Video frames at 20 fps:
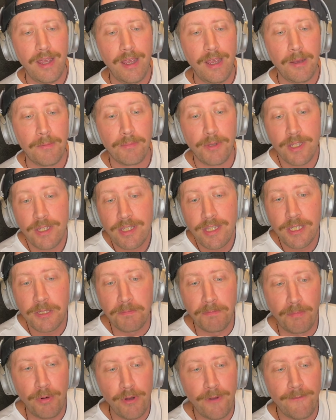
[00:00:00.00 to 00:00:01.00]
Plus, this
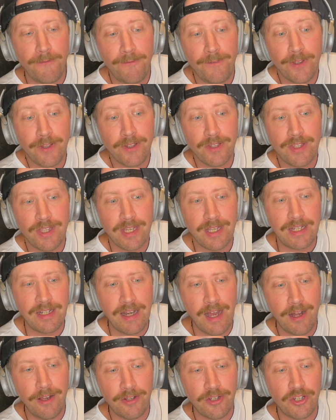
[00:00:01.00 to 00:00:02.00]
book fills the
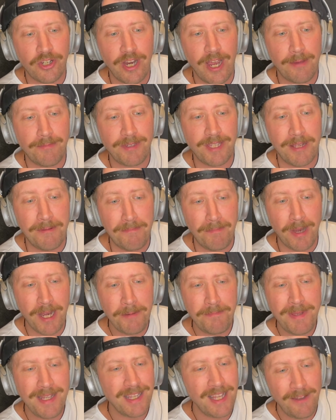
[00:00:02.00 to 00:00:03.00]
knowledge gaps that
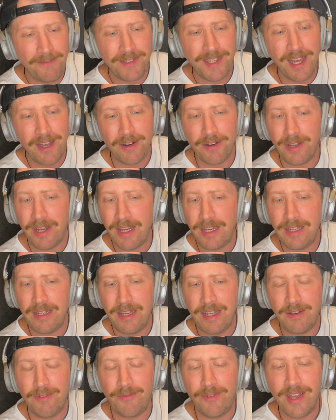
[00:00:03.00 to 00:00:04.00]
might be left out in
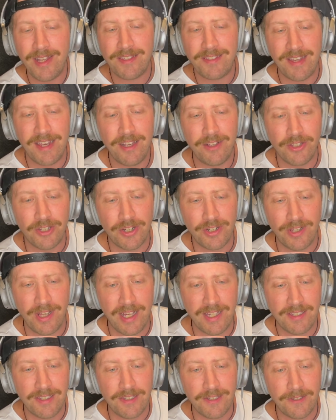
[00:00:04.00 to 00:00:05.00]
advanced English
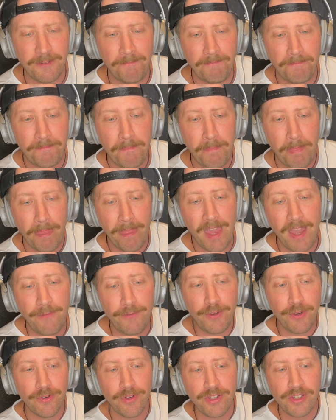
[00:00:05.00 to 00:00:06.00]
classes.
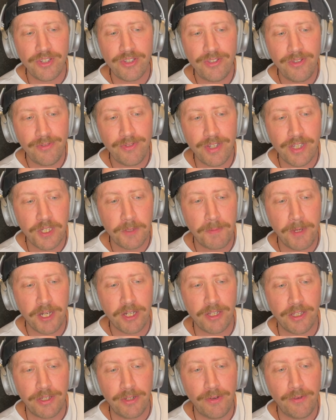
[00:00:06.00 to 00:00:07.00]
If you're a student
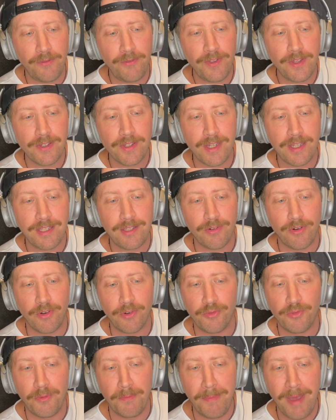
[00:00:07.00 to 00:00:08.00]
especially who feels like there are
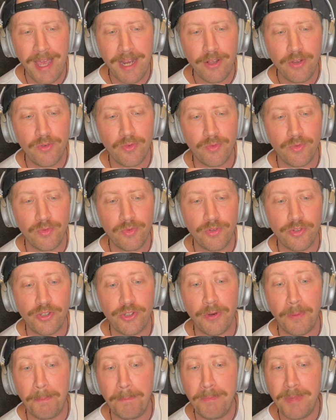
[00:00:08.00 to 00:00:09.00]
grammatical rules
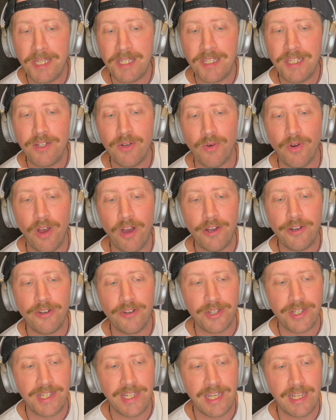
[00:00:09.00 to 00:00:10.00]
you're missing or
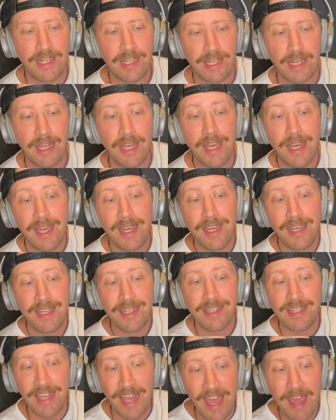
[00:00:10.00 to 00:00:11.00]
understanding,
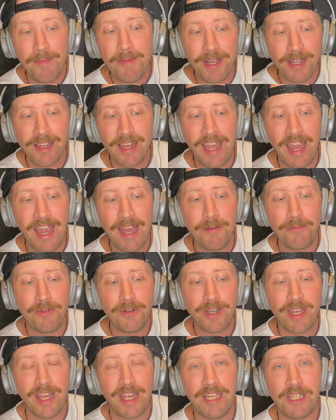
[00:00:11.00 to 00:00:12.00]
the MLA
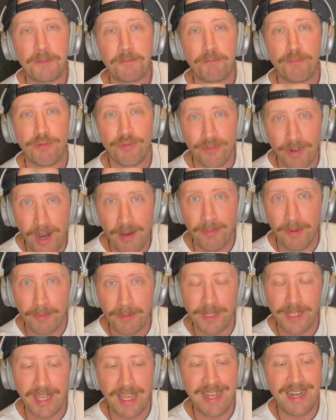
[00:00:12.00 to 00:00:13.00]
Handbook is
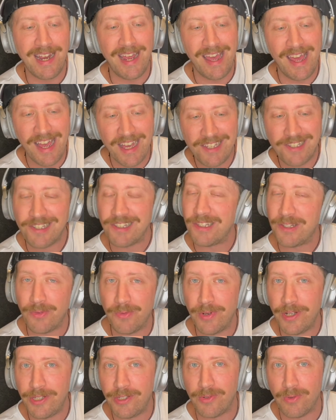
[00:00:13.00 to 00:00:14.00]
probably an excellent
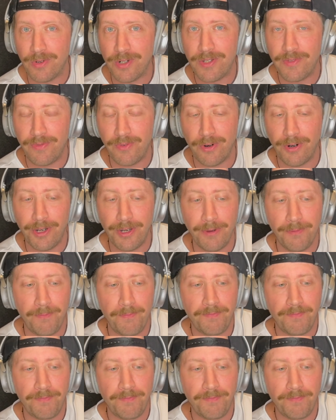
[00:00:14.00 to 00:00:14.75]
resource for you.